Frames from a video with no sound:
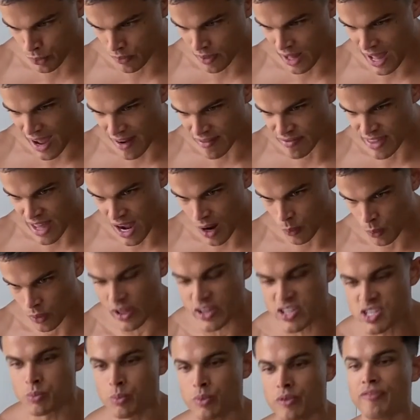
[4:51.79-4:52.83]
have that
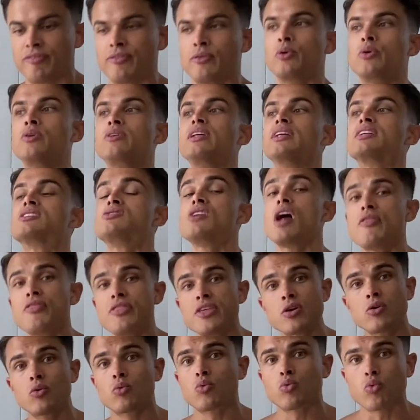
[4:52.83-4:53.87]
relationship with food. There's
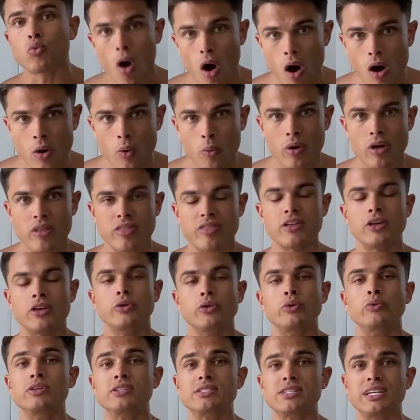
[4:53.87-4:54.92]
nothing wrong with it. You
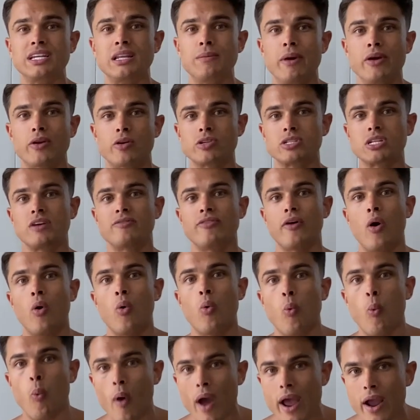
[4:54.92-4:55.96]
just need to make yourself
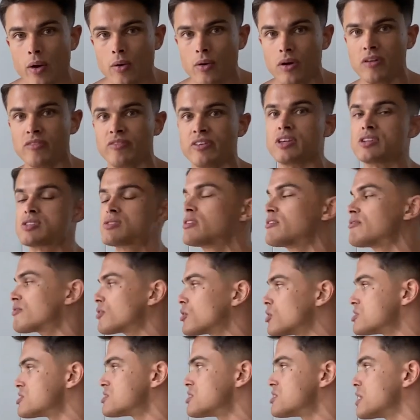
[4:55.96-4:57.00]
aware of it. So the
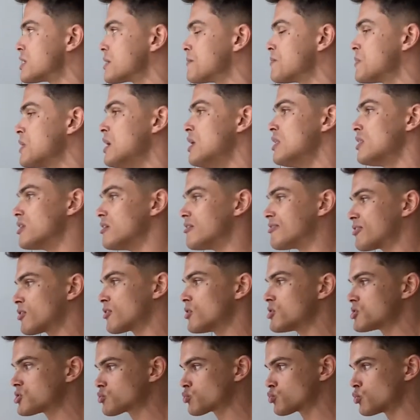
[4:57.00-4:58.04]

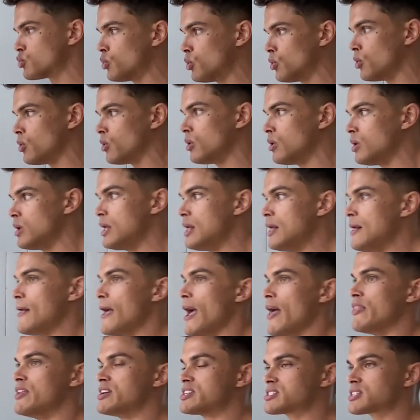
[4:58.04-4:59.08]
first rule, and
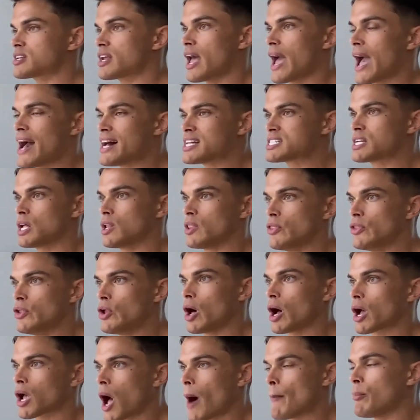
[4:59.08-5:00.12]
this has a
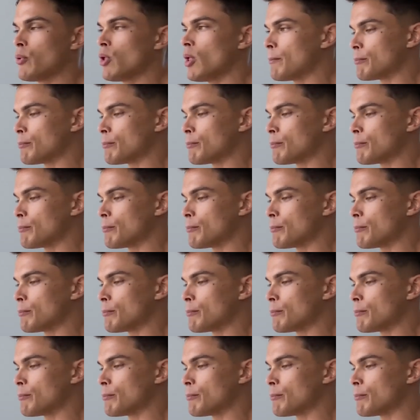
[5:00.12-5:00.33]
couple of